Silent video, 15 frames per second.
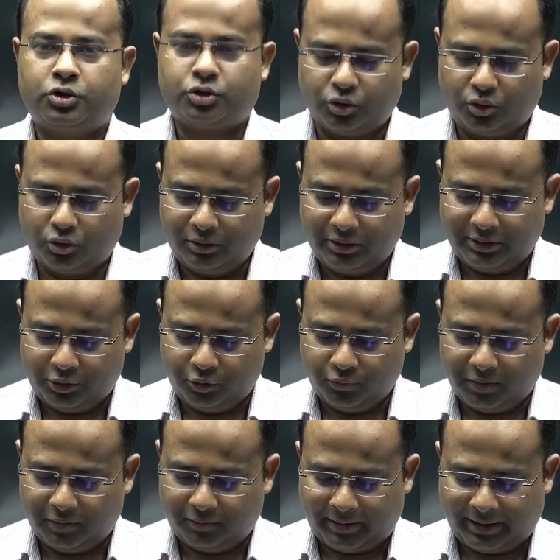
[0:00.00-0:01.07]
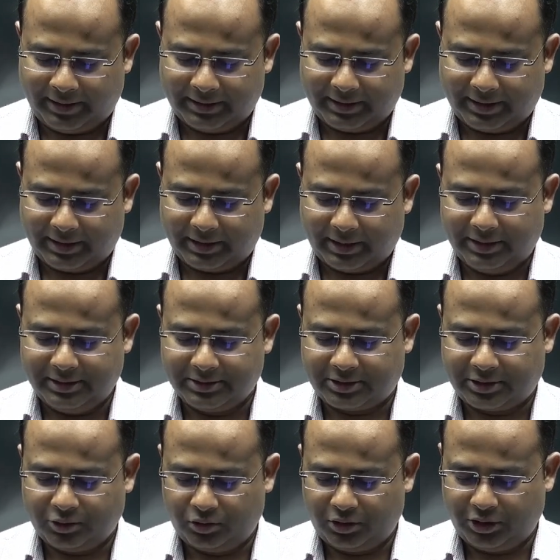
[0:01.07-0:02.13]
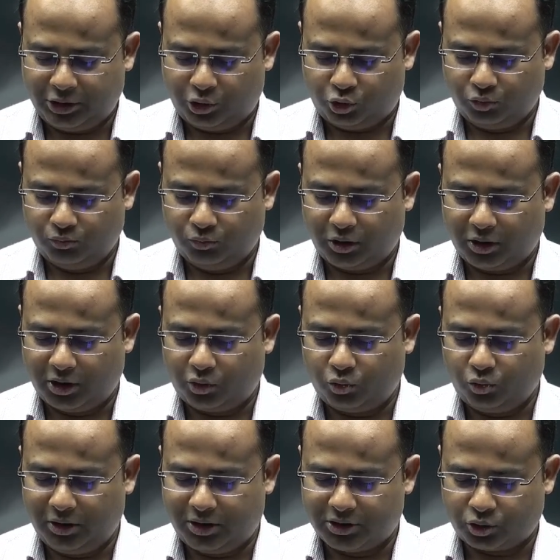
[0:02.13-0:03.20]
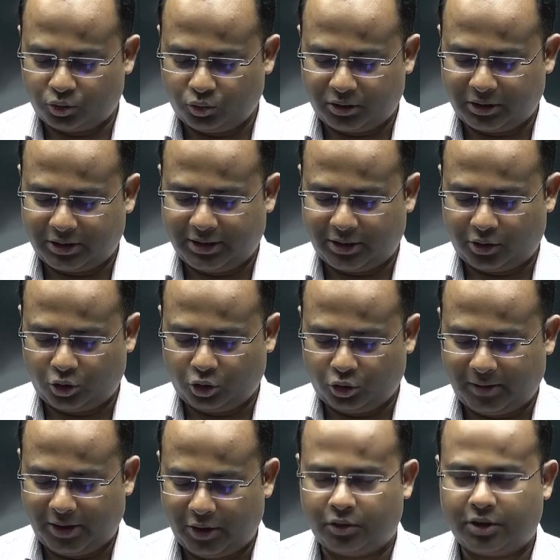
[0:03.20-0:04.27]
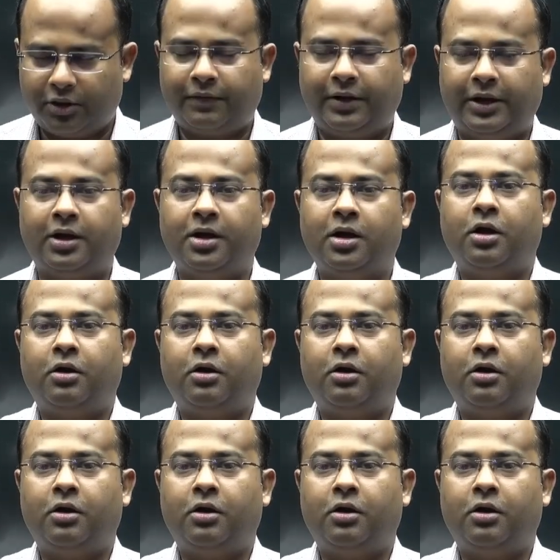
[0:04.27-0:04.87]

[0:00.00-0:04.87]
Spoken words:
So you will find that, guys, ki only two Mughal rulers wrote their autobiography.